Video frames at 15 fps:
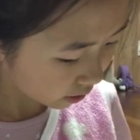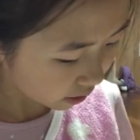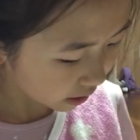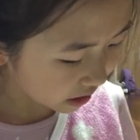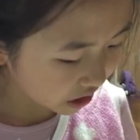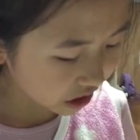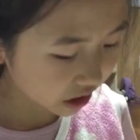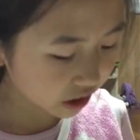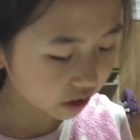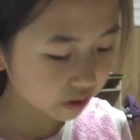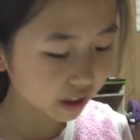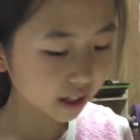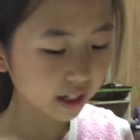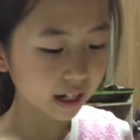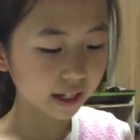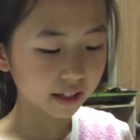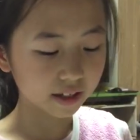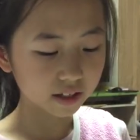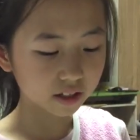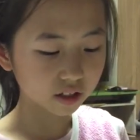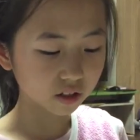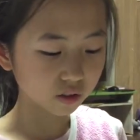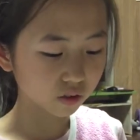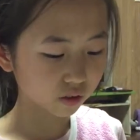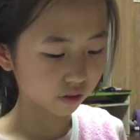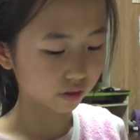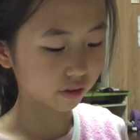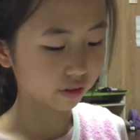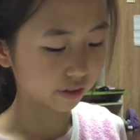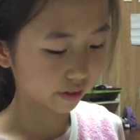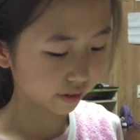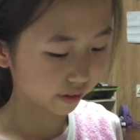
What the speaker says: The children at the school.